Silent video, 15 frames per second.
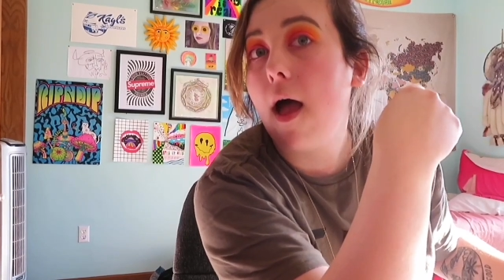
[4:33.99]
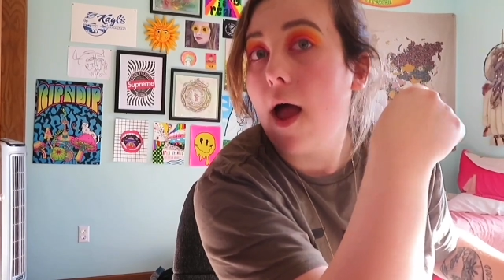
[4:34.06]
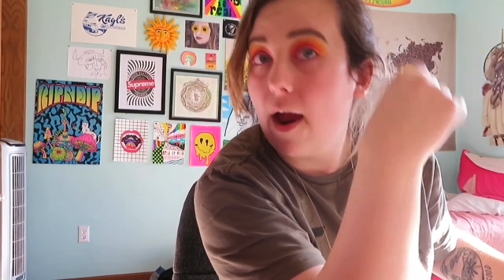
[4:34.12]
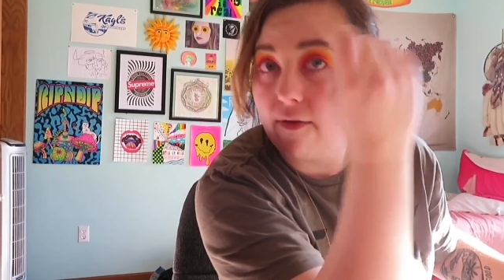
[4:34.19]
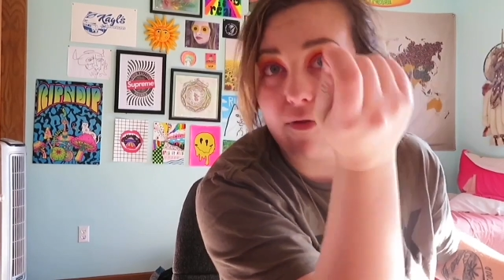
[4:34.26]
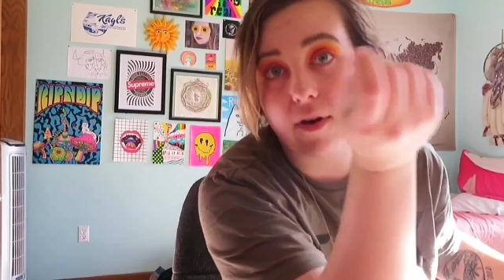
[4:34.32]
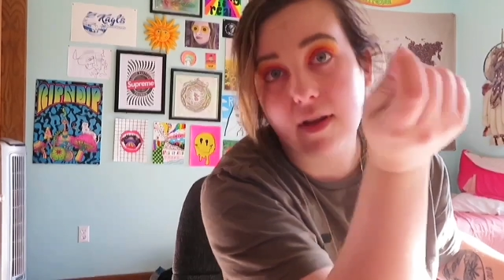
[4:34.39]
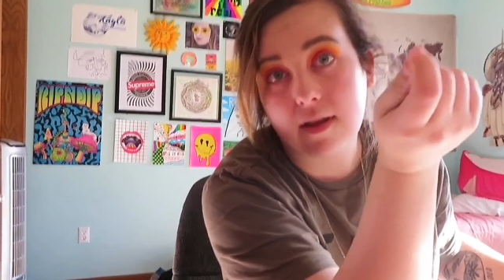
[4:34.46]

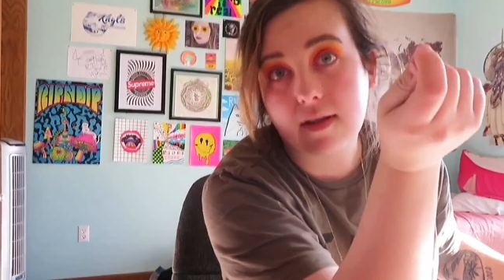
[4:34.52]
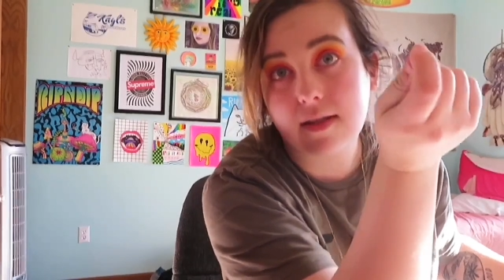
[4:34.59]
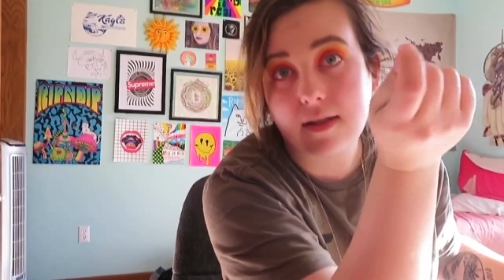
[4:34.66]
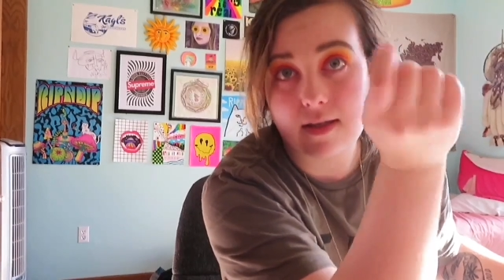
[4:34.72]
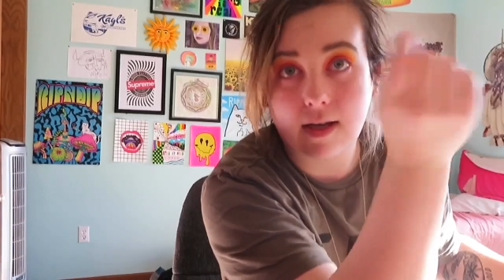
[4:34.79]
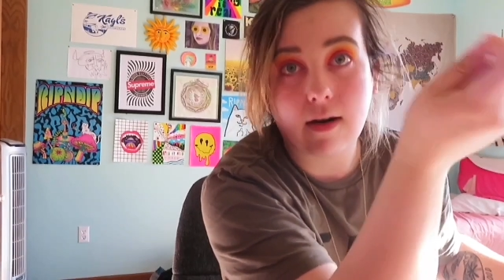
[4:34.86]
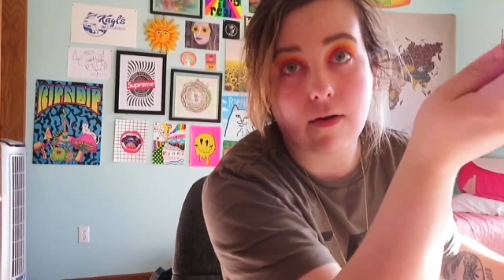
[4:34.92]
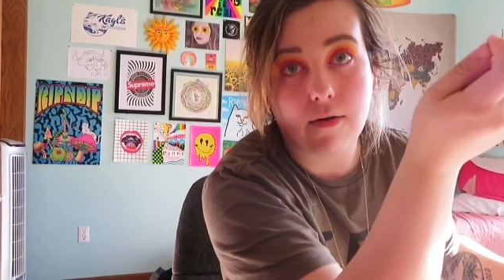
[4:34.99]
every
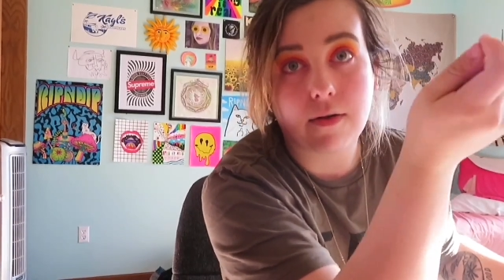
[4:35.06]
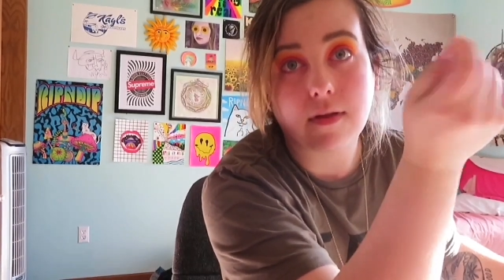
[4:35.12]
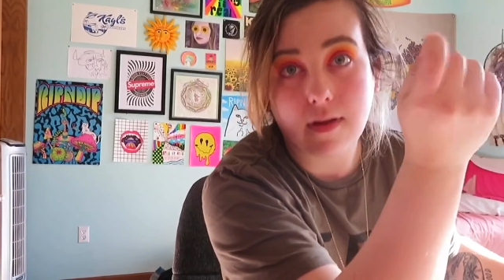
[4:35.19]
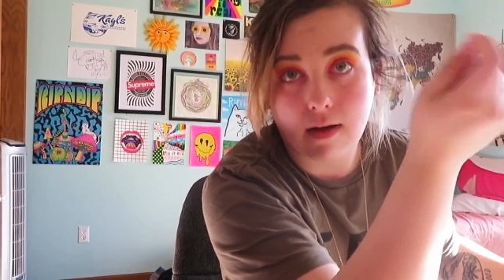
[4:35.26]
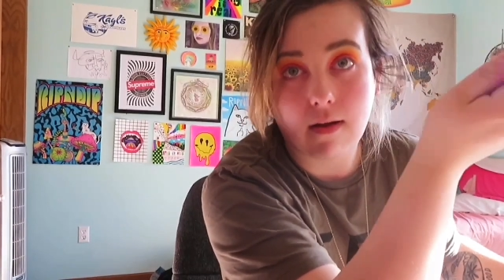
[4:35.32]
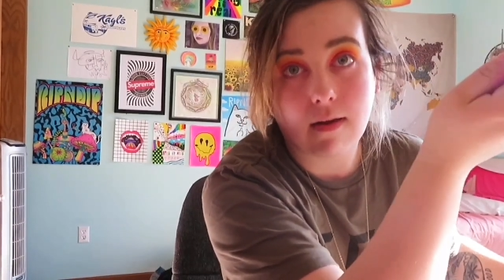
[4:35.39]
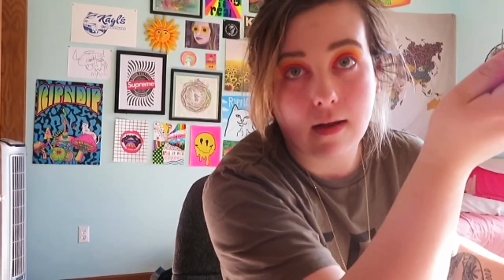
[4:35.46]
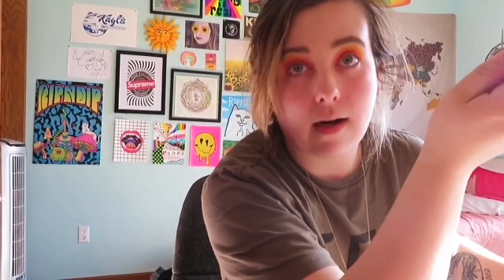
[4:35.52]
single
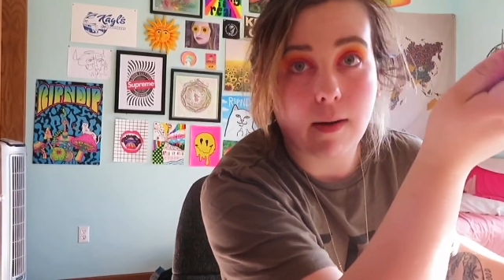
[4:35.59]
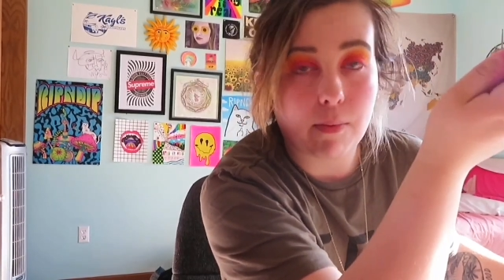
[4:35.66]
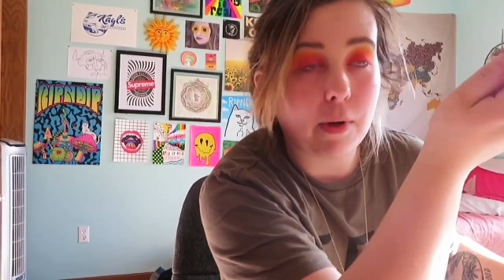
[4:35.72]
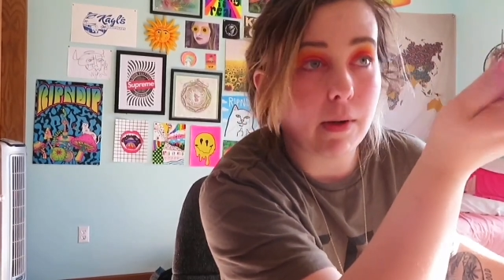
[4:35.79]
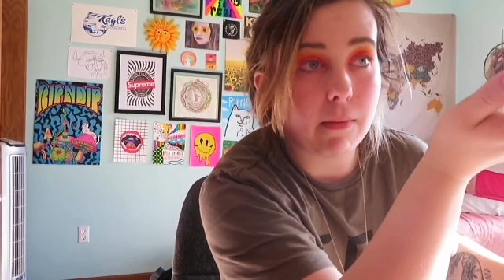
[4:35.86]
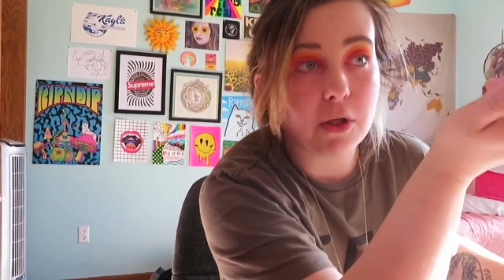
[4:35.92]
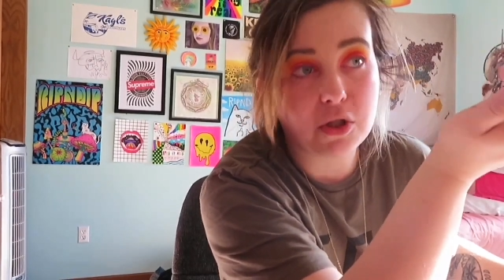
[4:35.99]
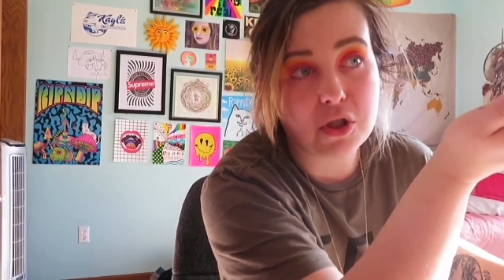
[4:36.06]
thing that I
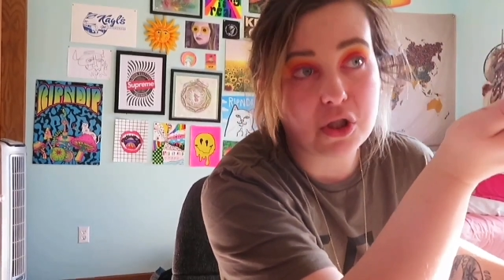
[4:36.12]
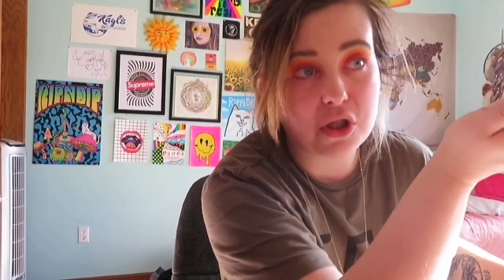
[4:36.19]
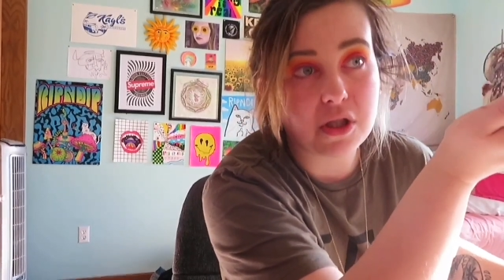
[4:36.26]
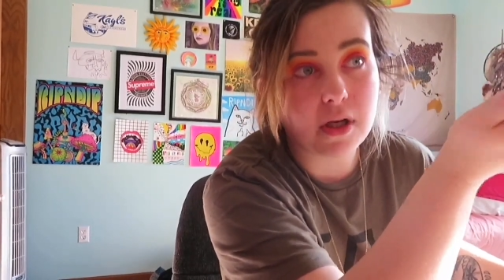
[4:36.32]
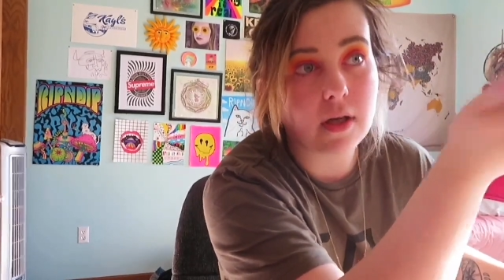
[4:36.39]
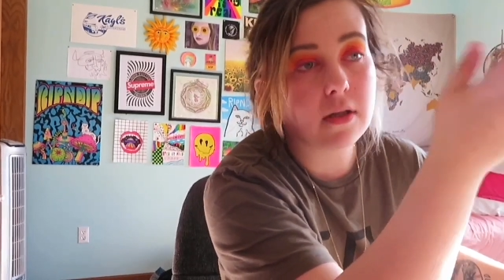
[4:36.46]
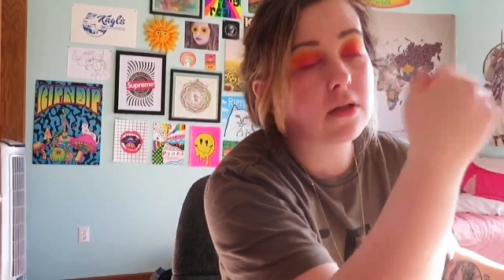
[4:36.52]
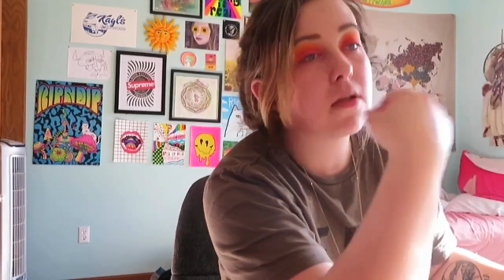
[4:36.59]
pretty much just
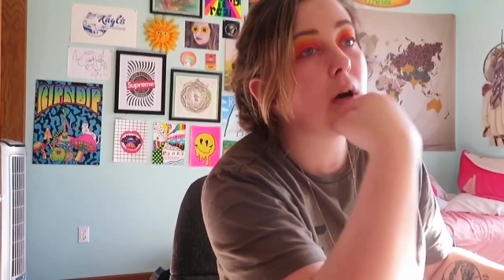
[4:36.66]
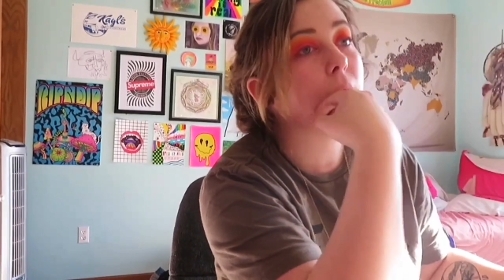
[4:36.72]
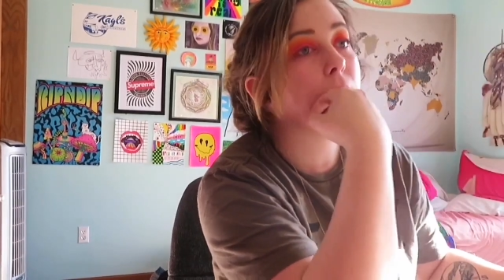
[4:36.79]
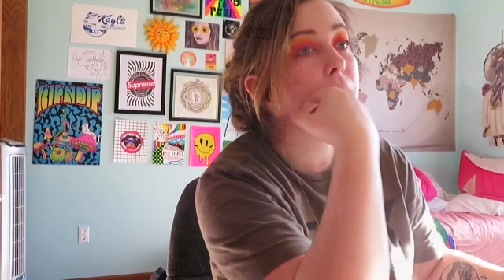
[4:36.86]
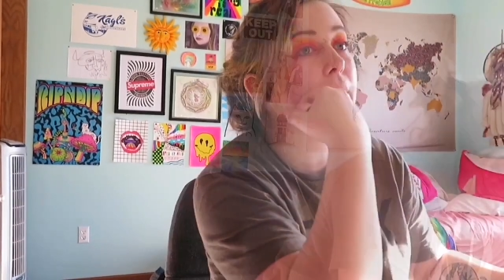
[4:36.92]
did. So